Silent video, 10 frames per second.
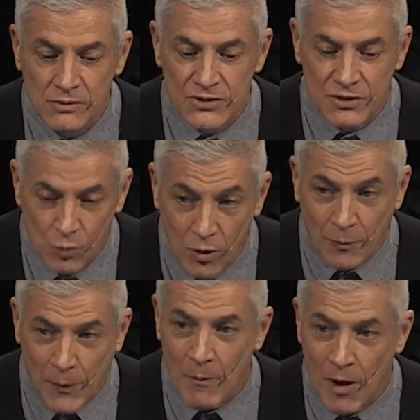Wisdom
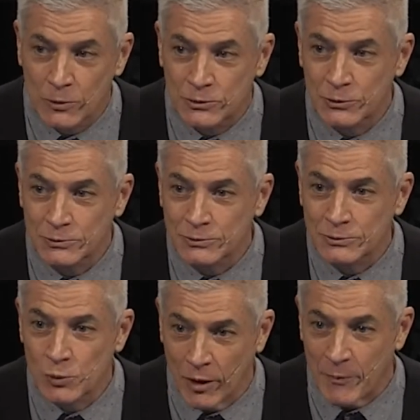will promote you.
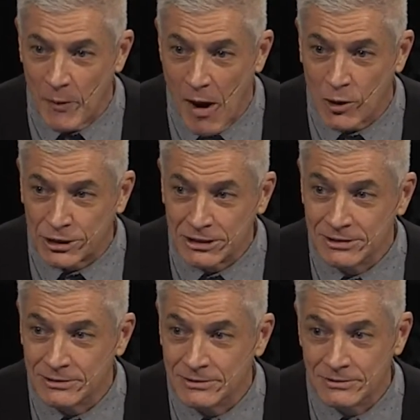You want a
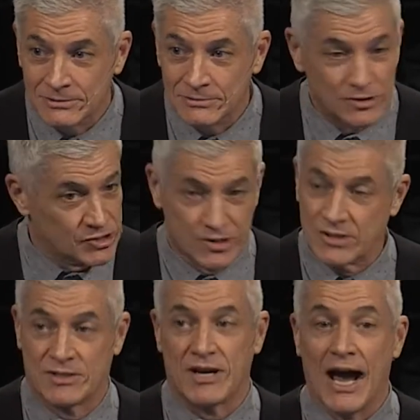promotion?
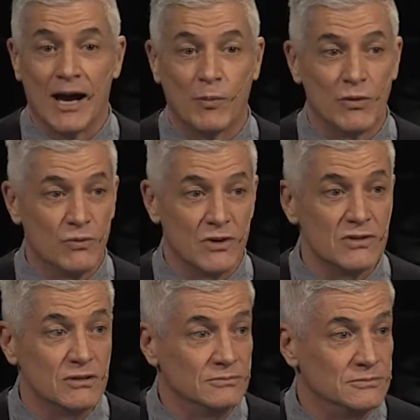Tie up with
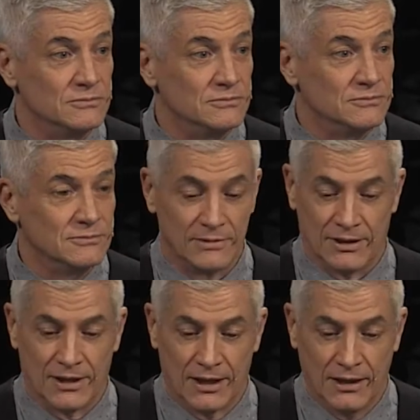wisdom.
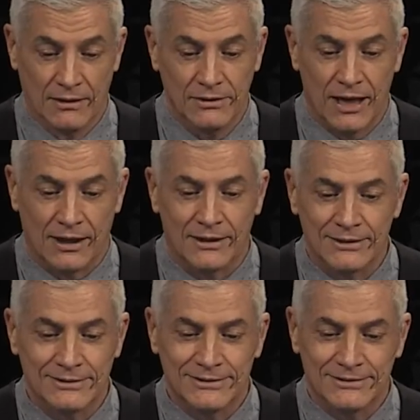Hallelujah.
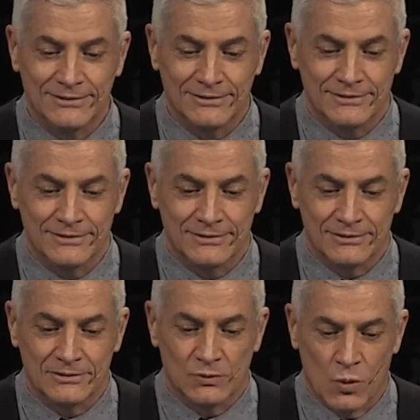
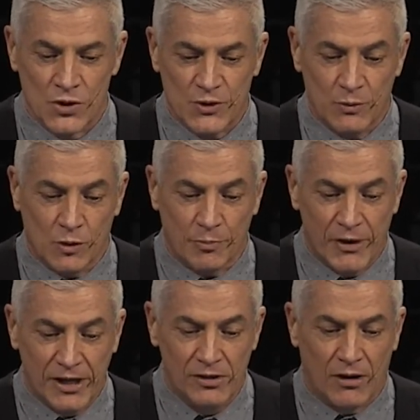Wisdom will
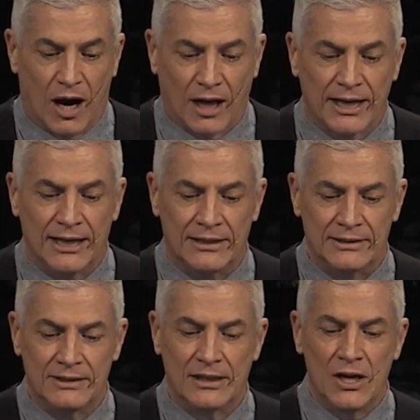bring you honor
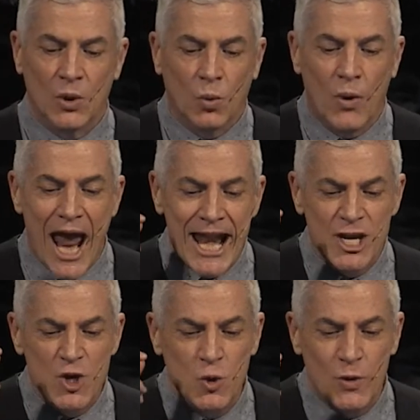
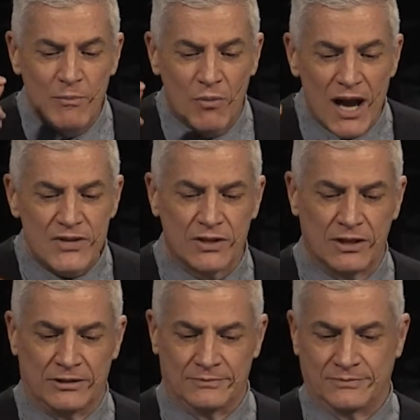when you embrace
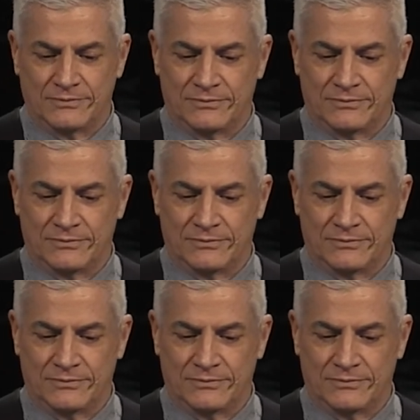her.